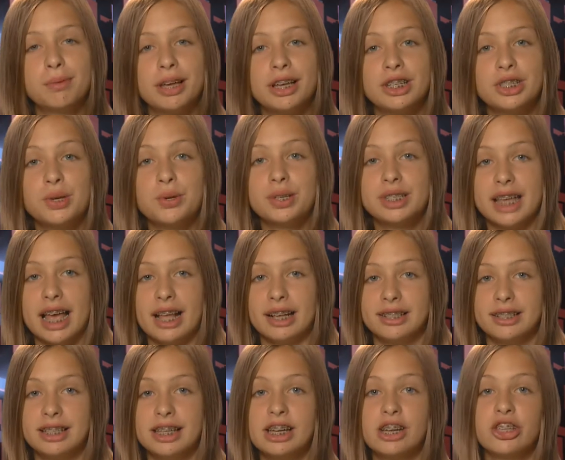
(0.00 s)
plan to
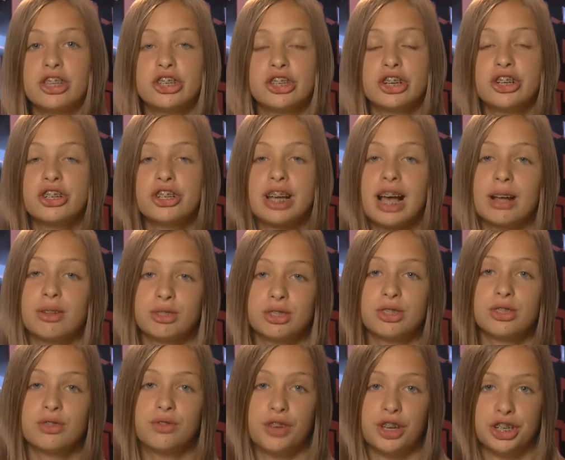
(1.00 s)
attend to hear the Church
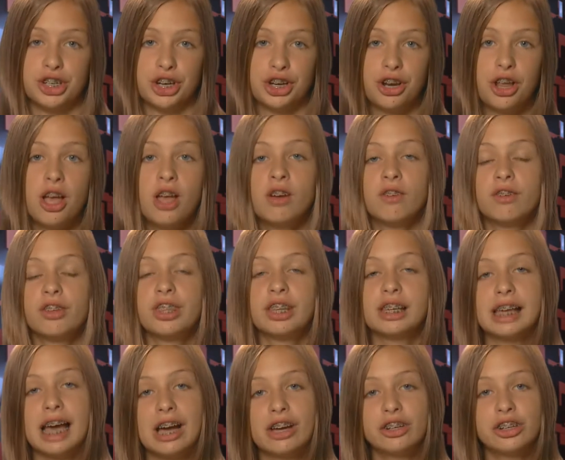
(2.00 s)
Council's vision for the
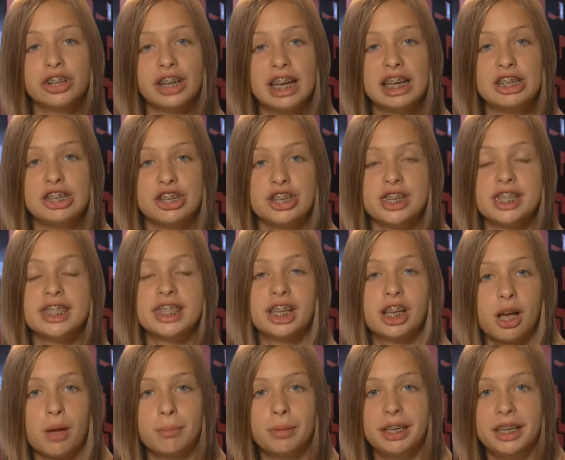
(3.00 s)
congregation in the
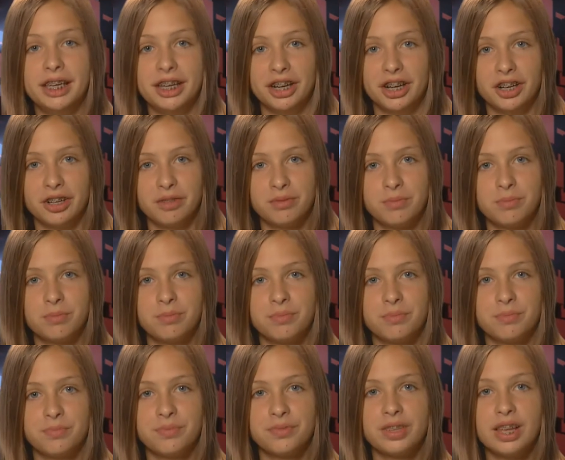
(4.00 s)
coming year.
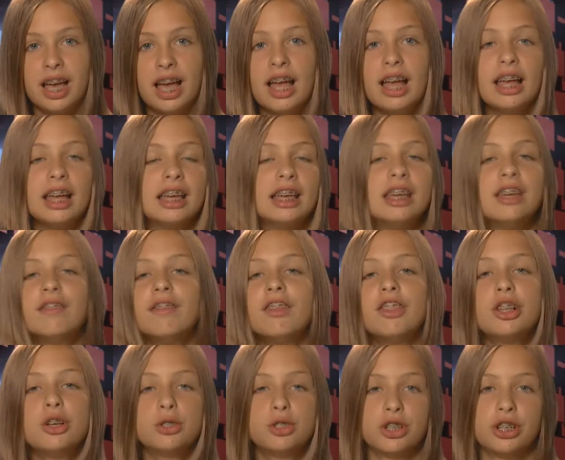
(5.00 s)

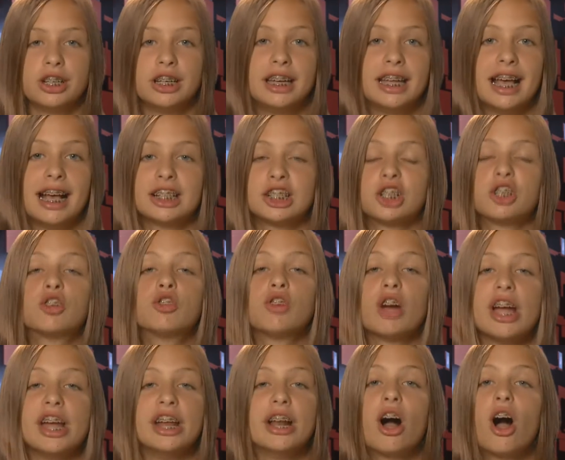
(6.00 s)
Even though Trinity has a
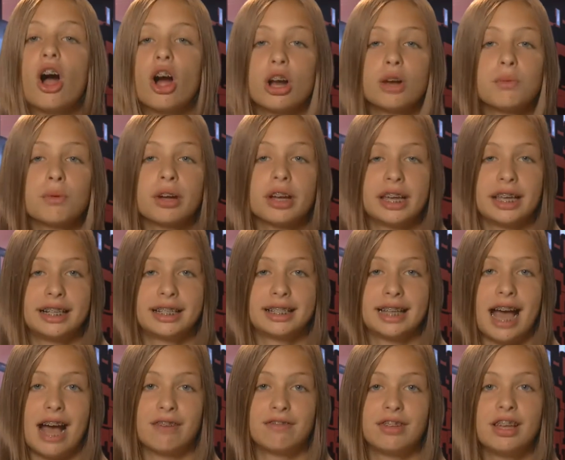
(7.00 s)
great, hardworking
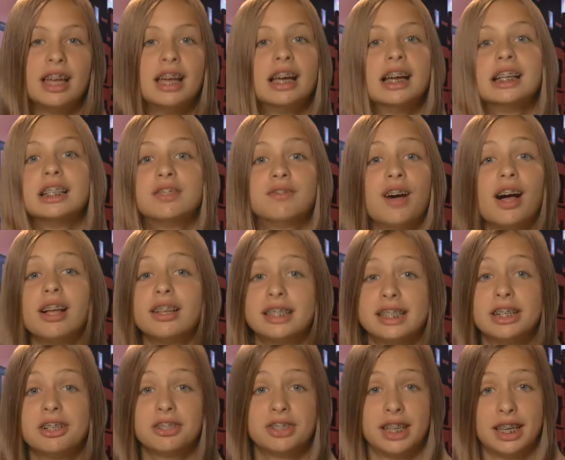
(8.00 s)
staff, it's
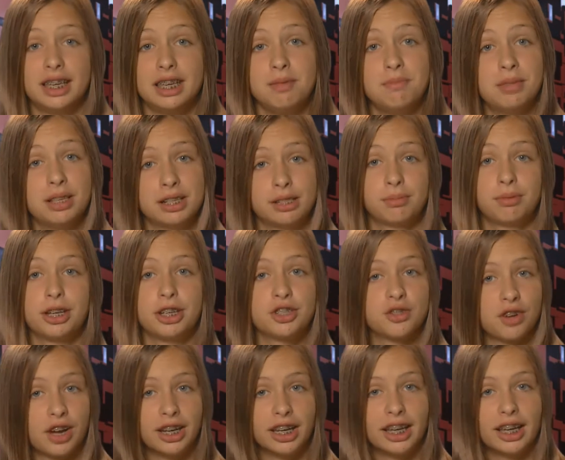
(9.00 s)
volunteers that keep this
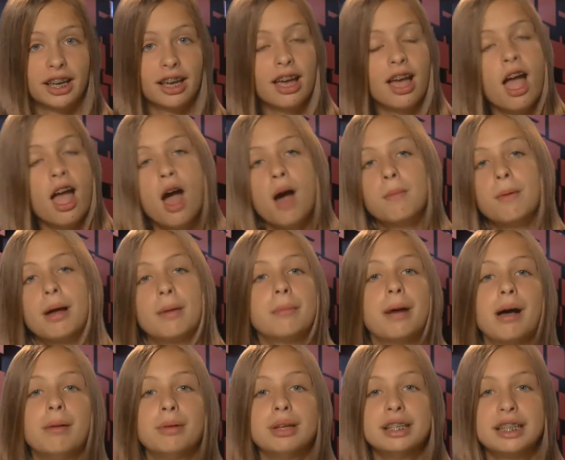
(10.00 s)
place running. My
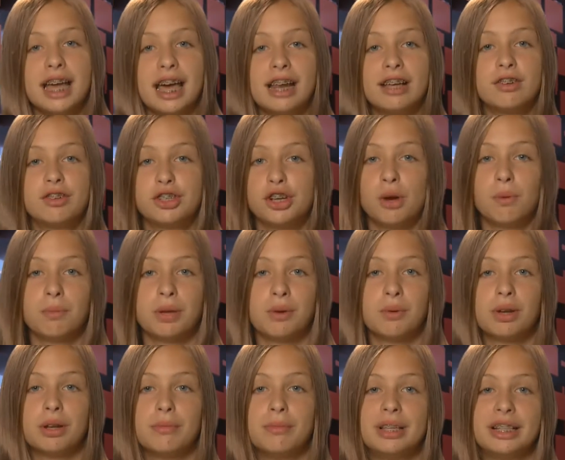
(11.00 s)
mom and dad have shown me
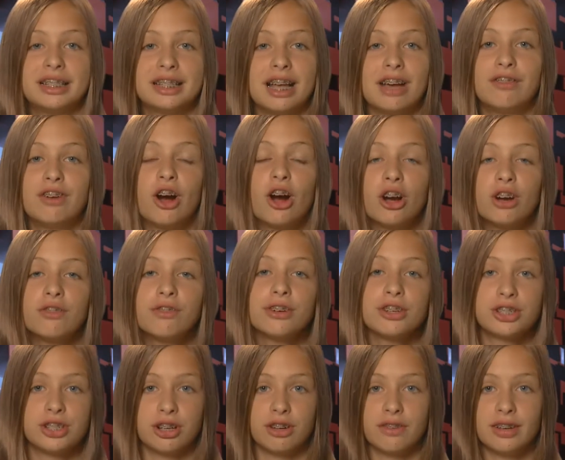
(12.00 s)
what it means to have a heart
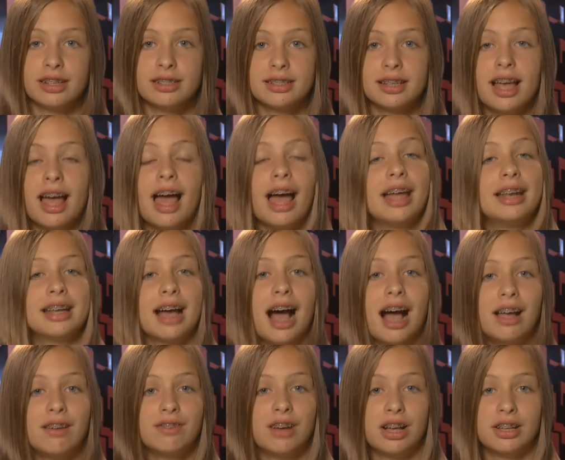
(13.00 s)
for service, and
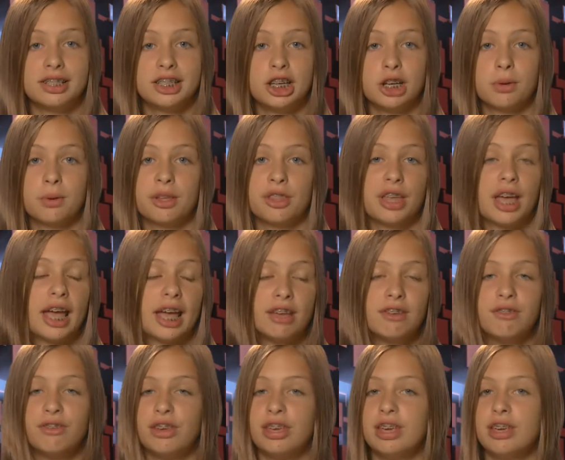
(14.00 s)
I volunteer with
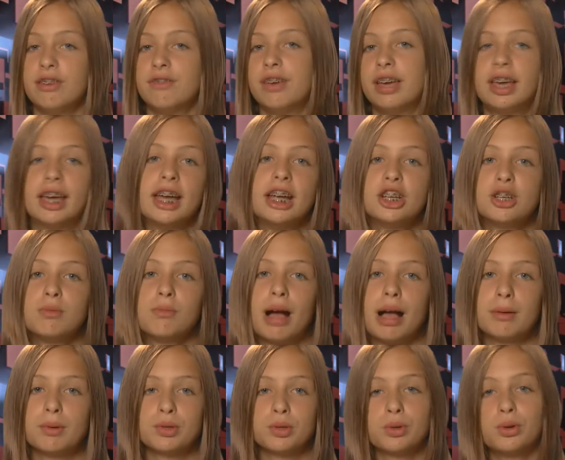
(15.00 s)
AV, Vacation
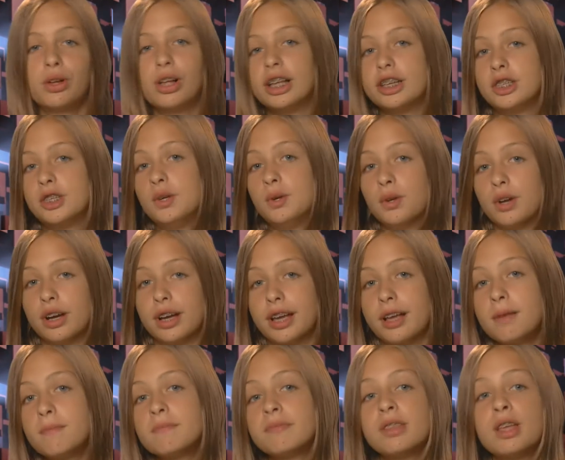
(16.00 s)
Bible School, and tutoring.
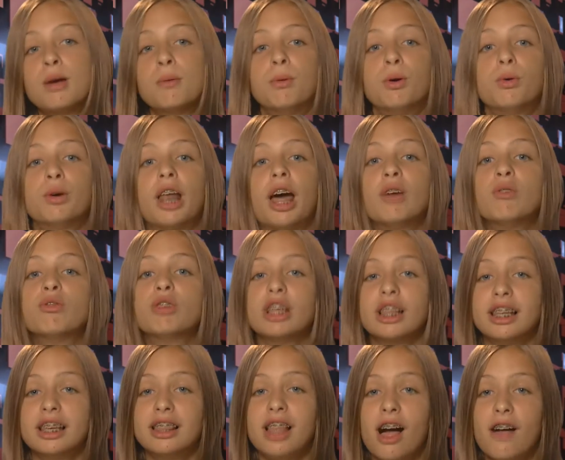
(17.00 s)
But what I
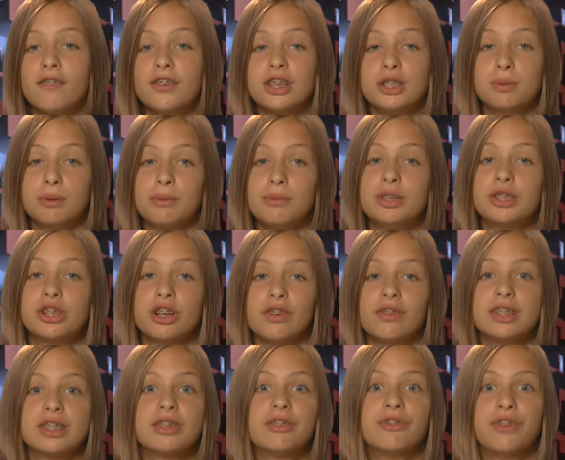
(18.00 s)
really love is when we
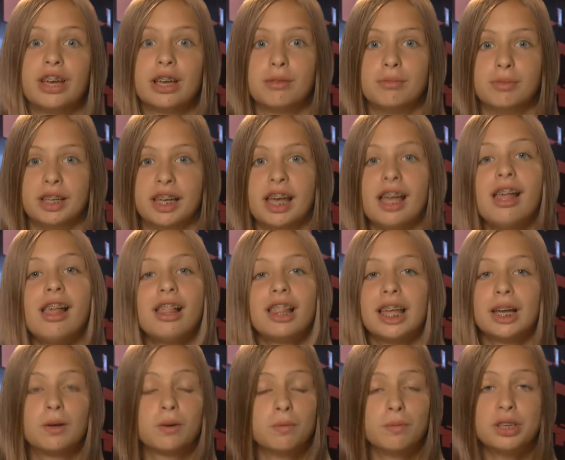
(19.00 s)
serve as a family,
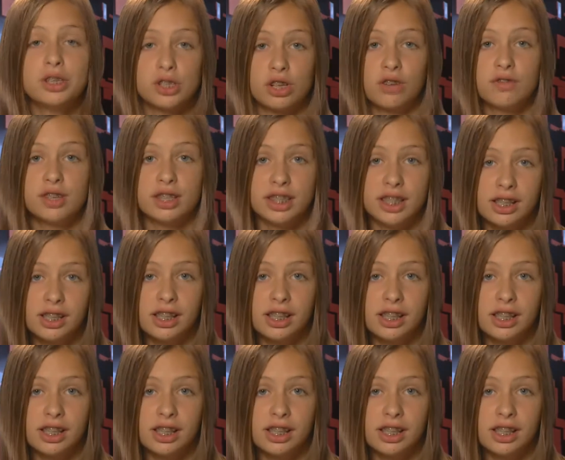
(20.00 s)
like when we served at the